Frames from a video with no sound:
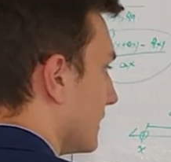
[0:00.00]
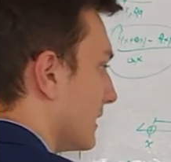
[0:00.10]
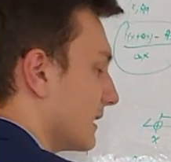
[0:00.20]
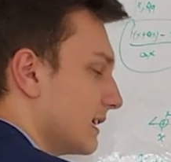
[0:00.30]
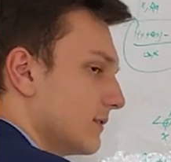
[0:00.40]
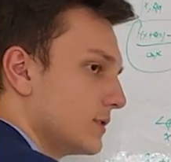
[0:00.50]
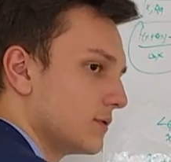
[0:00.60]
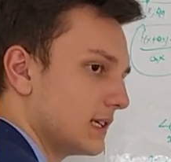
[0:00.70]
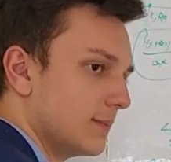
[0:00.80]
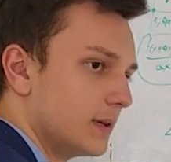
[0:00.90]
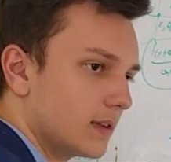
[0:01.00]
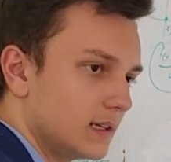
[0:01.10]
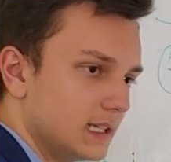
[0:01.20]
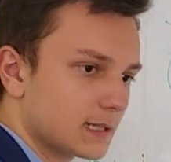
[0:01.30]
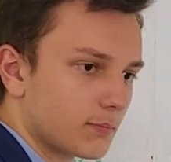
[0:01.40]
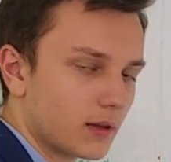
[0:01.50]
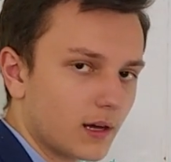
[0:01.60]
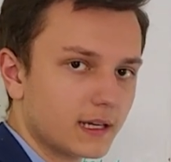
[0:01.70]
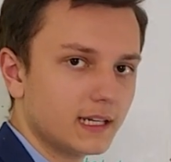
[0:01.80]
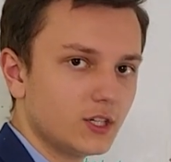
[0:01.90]
it gives you the ability to
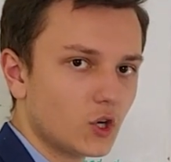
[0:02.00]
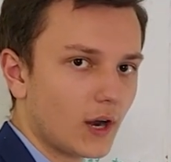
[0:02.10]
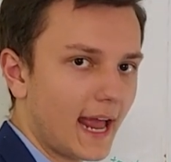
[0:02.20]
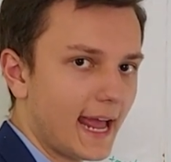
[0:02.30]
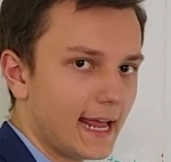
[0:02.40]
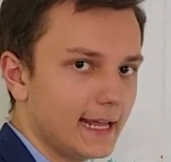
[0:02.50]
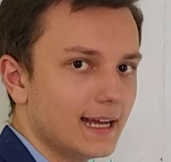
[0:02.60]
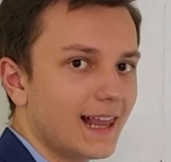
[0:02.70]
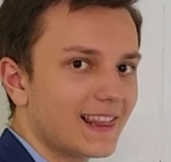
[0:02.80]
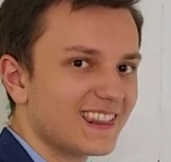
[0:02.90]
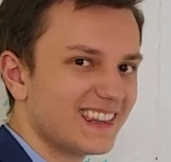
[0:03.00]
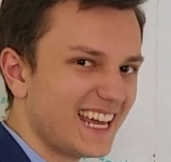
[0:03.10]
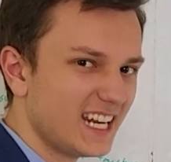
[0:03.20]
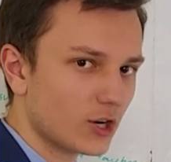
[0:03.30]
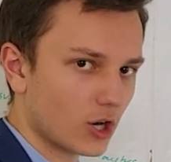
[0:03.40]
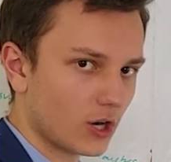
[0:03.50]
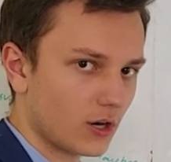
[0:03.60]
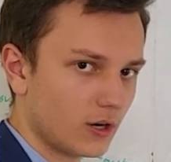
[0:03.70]
plug in your a later,